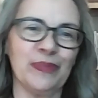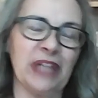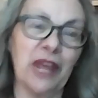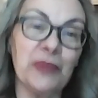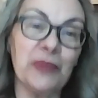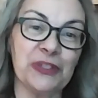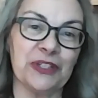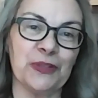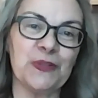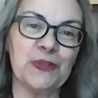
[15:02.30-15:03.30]
able
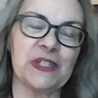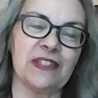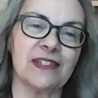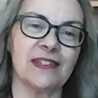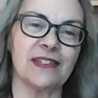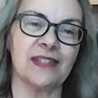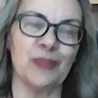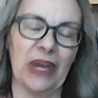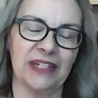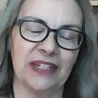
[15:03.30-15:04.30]
to since the
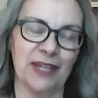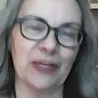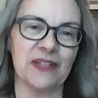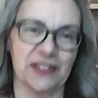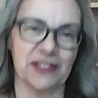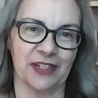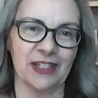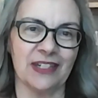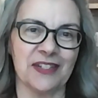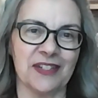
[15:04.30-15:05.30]
pandemic
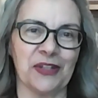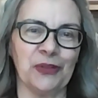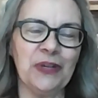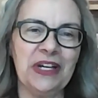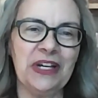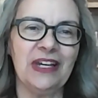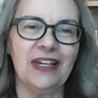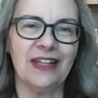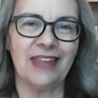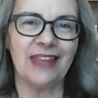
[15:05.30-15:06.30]
started. So
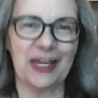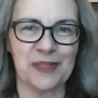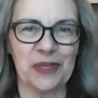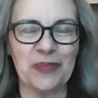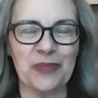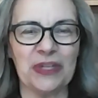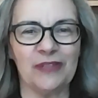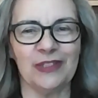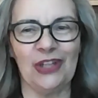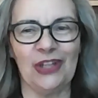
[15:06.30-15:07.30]
that's been a bit
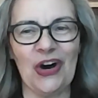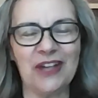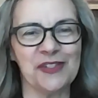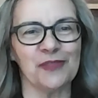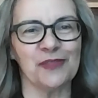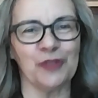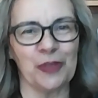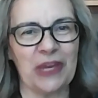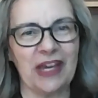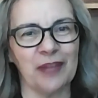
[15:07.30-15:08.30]
of a loss for
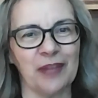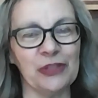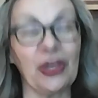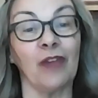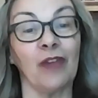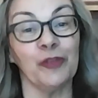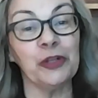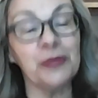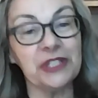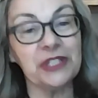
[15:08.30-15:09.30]
me. I'm looking
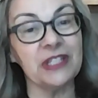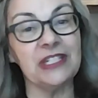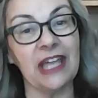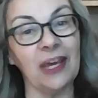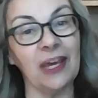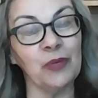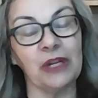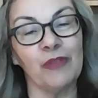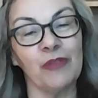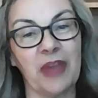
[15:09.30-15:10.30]
forward to the day,
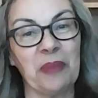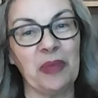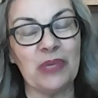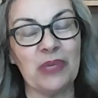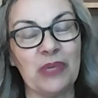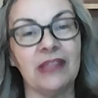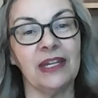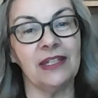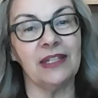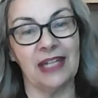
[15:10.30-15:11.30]
whenever that may be,
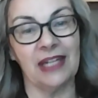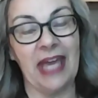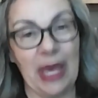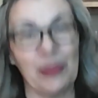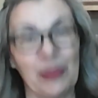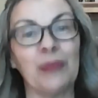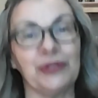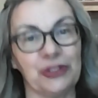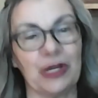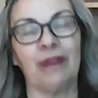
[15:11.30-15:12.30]
that I am able
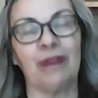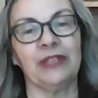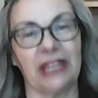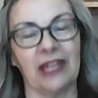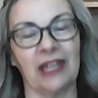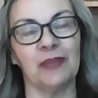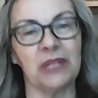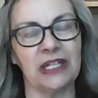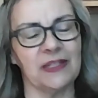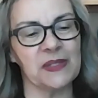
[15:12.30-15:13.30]
to travel again,
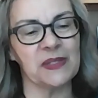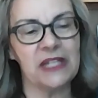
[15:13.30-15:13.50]
because